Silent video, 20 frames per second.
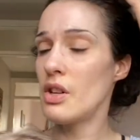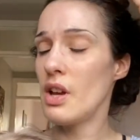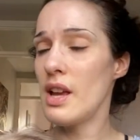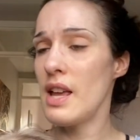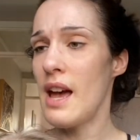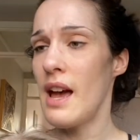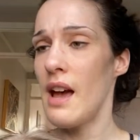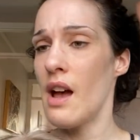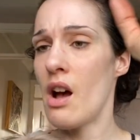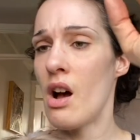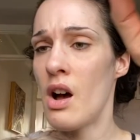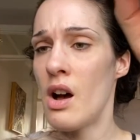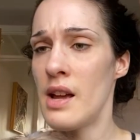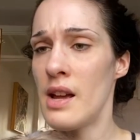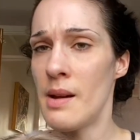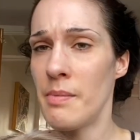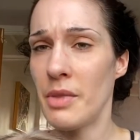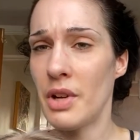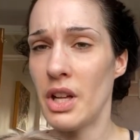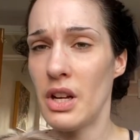yeah, I
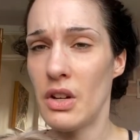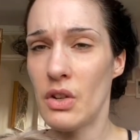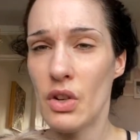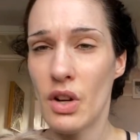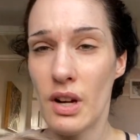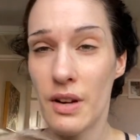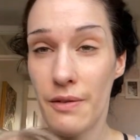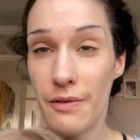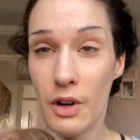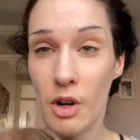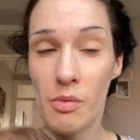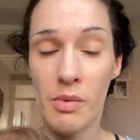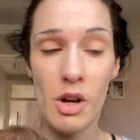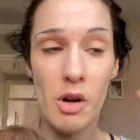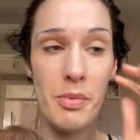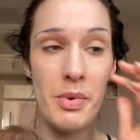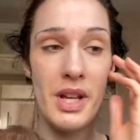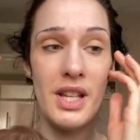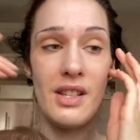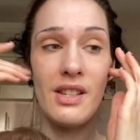am going to try and film little
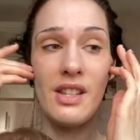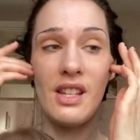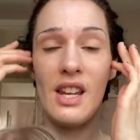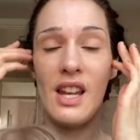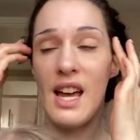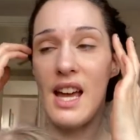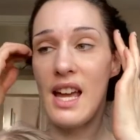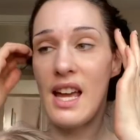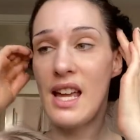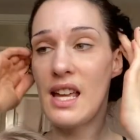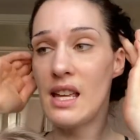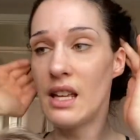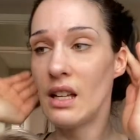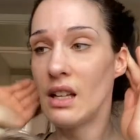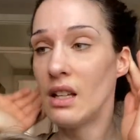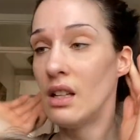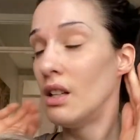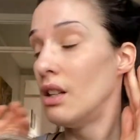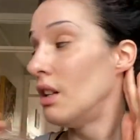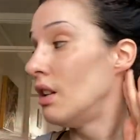bits today,
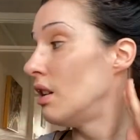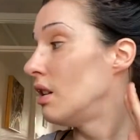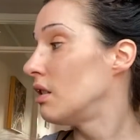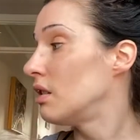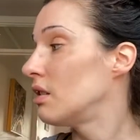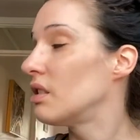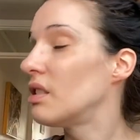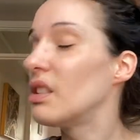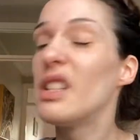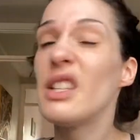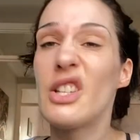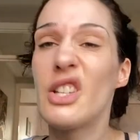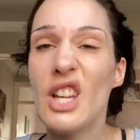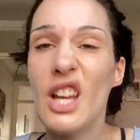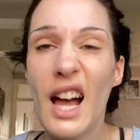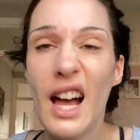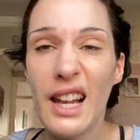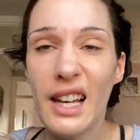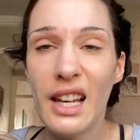chat a